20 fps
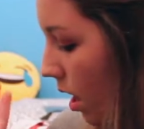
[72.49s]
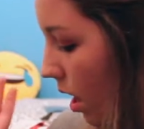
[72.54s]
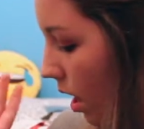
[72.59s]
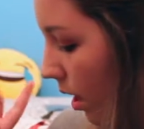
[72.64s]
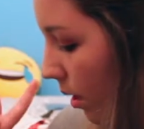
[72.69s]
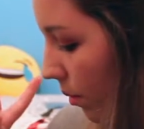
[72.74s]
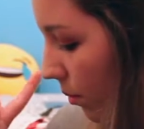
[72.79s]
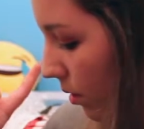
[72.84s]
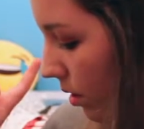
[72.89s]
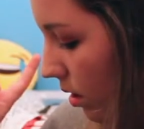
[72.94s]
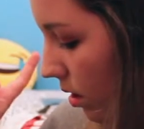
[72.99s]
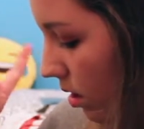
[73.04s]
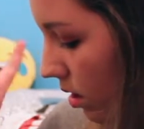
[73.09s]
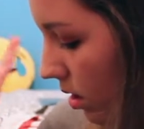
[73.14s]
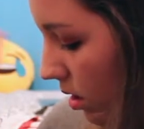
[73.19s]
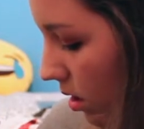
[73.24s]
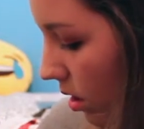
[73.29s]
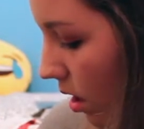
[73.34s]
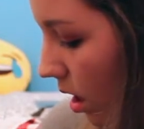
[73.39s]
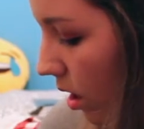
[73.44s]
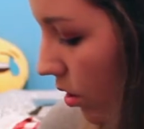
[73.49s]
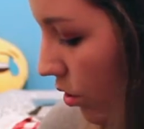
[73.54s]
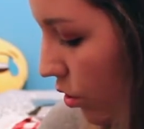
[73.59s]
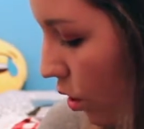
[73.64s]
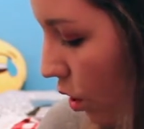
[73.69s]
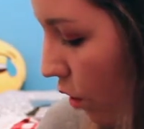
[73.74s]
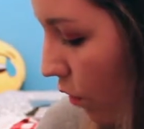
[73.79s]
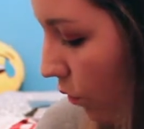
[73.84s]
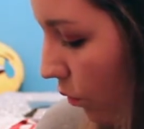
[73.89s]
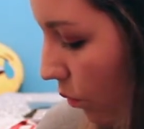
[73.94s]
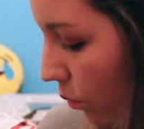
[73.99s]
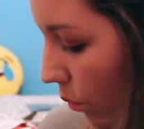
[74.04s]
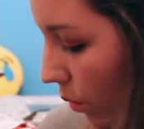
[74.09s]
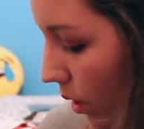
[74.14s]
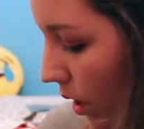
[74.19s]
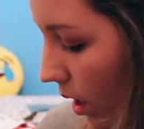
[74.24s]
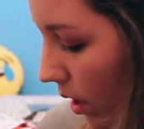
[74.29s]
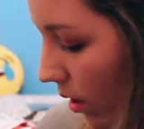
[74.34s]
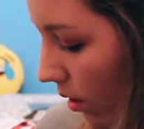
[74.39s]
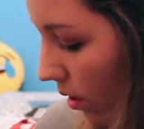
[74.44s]
I am going to start off
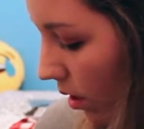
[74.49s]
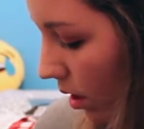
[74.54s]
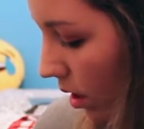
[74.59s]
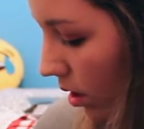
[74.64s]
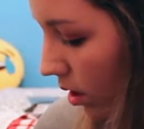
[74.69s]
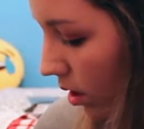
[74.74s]
with